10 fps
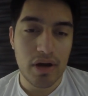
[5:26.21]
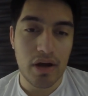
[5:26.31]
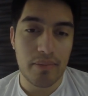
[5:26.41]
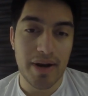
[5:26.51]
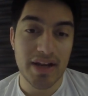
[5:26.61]

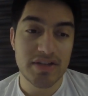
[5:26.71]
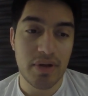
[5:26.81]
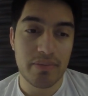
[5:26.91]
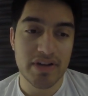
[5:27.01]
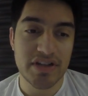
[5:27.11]
And I
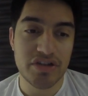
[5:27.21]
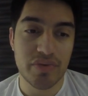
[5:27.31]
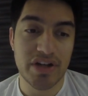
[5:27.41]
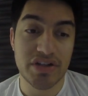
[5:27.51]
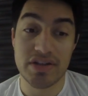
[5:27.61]
explained my
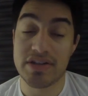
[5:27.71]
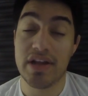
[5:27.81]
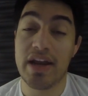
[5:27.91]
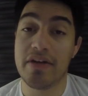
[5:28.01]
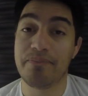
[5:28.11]
situation. This
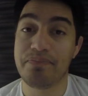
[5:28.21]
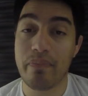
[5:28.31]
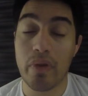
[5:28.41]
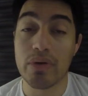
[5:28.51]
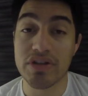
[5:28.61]
lady
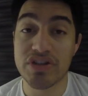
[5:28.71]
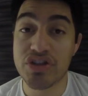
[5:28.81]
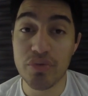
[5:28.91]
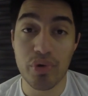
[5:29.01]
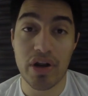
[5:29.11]
was
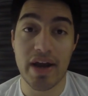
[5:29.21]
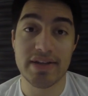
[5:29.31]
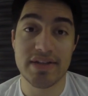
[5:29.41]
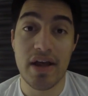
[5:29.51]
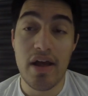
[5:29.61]
super nice.